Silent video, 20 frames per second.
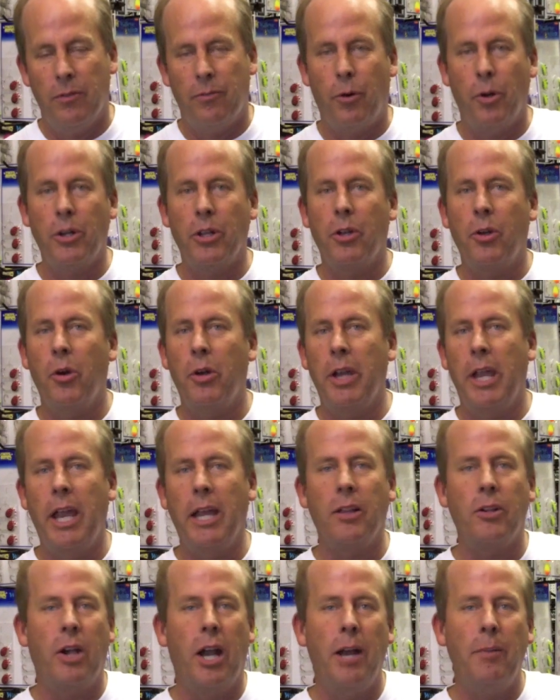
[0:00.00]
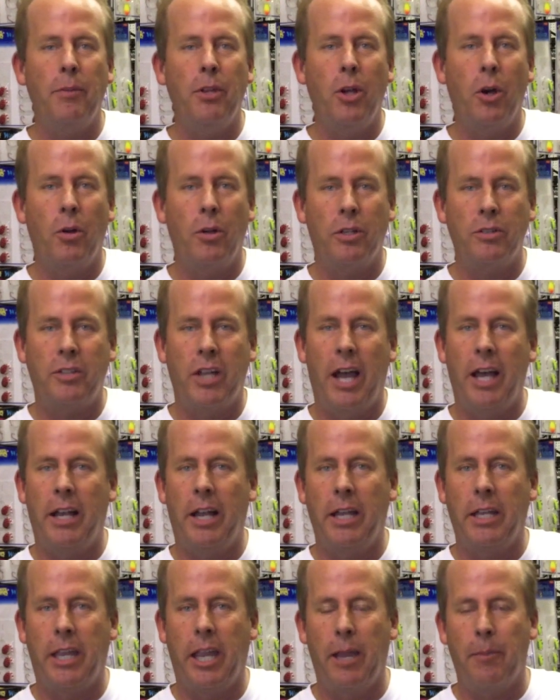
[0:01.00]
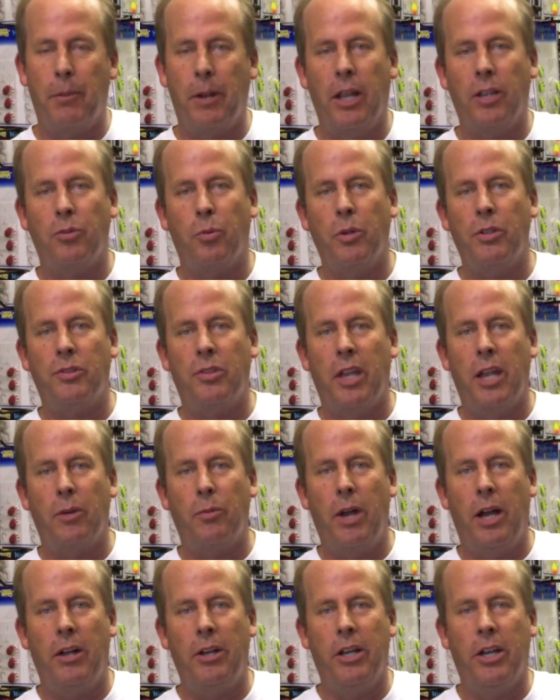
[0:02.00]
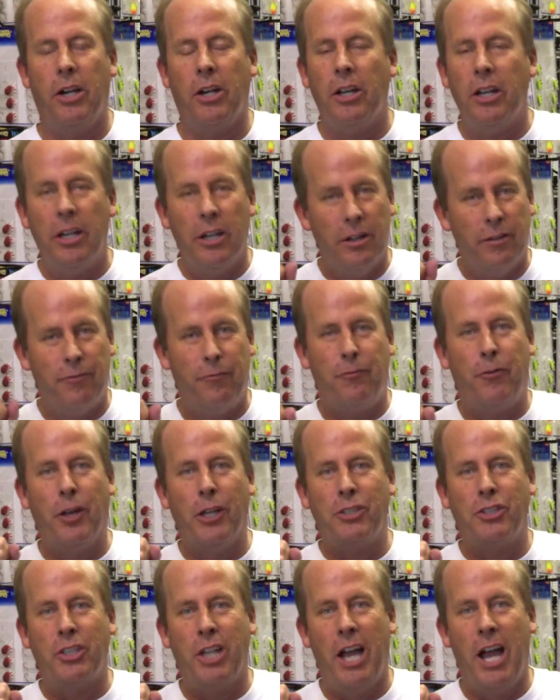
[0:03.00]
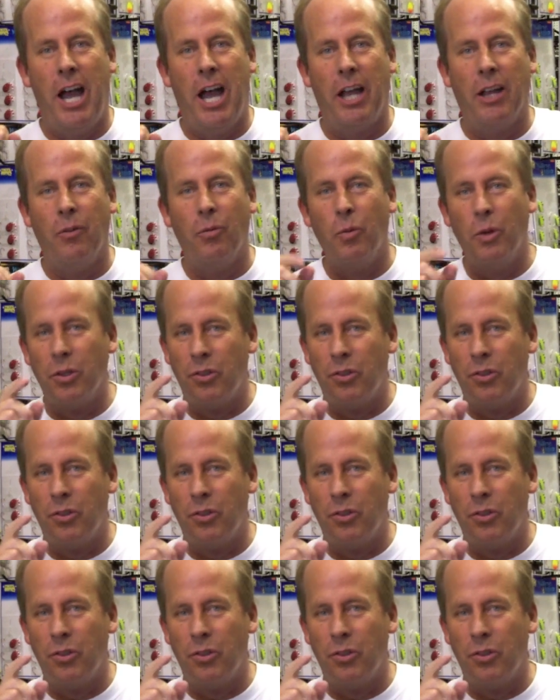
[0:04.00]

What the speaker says: For Dakota Angler, I'm the owner, Todd Heitkamp, and as we say around here, fish on.